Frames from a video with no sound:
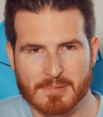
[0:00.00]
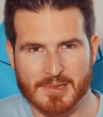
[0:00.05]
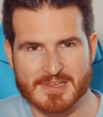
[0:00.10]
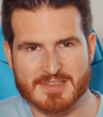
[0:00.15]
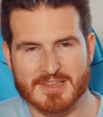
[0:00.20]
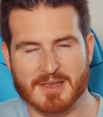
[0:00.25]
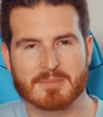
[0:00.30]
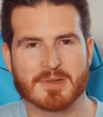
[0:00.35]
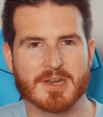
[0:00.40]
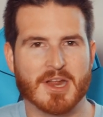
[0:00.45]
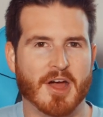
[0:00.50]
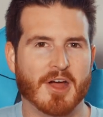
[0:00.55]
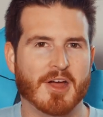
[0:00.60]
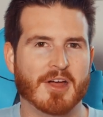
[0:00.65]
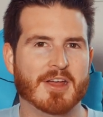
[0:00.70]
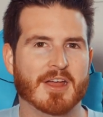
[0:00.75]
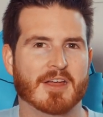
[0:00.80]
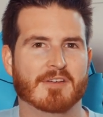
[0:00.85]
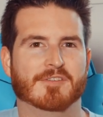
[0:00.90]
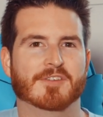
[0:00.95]
Please let me know
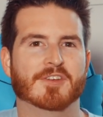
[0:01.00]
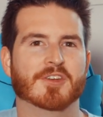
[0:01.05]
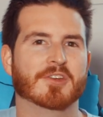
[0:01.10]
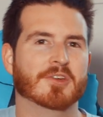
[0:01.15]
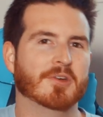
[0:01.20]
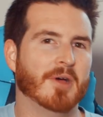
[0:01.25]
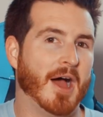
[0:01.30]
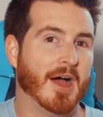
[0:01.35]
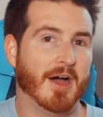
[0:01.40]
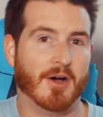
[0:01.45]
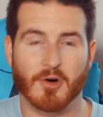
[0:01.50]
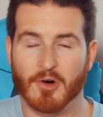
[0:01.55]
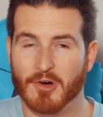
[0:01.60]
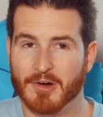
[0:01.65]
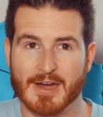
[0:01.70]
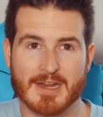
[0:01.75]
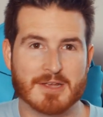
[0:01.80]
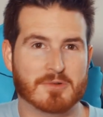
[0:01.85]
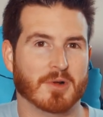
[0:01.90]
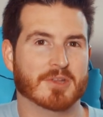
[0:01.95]
if you
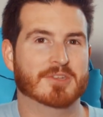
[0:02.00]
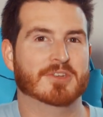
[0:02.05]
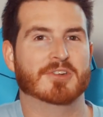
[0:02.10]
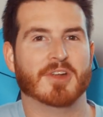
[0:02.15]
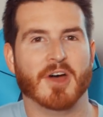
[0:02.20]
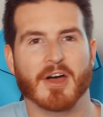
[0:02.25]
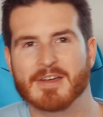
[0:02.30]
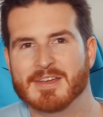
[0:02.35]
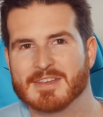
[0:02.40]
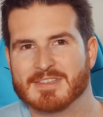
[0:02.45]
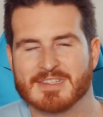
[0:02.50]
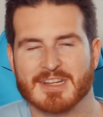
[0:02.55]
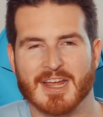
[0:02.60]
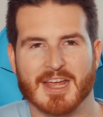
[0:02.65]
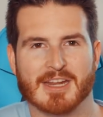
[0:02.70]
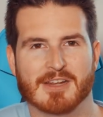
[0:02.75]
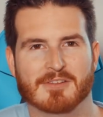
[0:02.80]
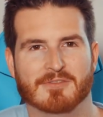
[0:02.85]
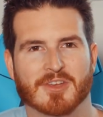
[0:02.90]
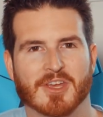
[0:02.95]
or anyone you know is
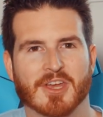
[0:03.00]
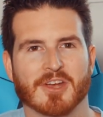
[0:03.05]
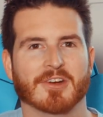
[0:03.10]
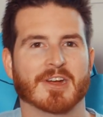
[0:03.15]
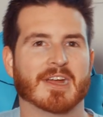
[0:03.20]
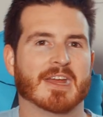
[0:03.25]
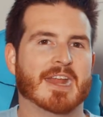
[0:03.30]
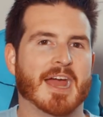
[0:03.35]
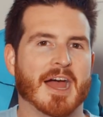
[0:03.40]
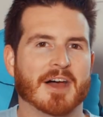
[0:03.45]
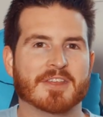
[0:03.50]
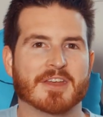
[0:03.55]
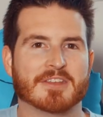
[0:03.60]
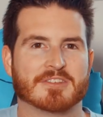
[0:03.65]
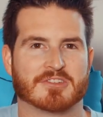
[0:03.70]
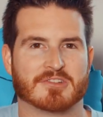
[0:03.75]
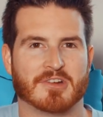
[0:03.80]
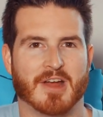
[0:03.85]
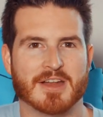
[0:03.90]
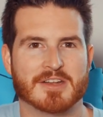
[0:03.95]
negative gearing and how that
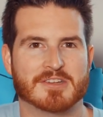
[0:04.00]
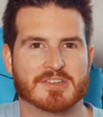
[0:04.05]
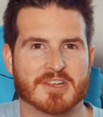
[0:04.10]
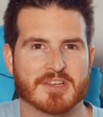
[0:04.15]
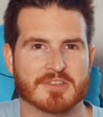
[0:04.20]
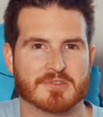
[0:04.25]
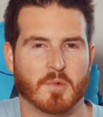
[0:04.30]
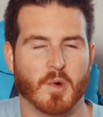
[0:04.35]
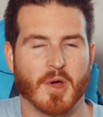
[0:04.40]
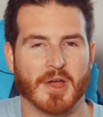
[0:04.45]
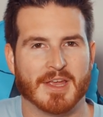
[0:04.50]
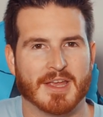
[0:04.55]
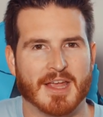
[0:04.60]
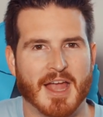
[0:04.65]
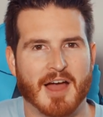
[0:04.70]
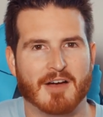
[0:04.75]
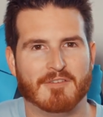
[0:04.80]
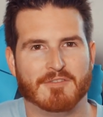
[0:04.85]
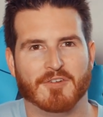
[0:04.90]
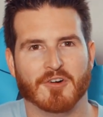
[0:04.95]
strategy is working
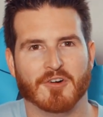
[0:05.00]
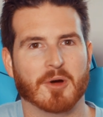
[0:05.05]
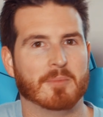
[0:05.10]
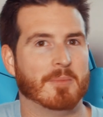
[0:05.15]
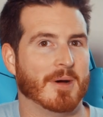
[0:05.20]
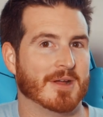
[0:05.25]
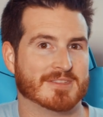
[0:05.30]
out them.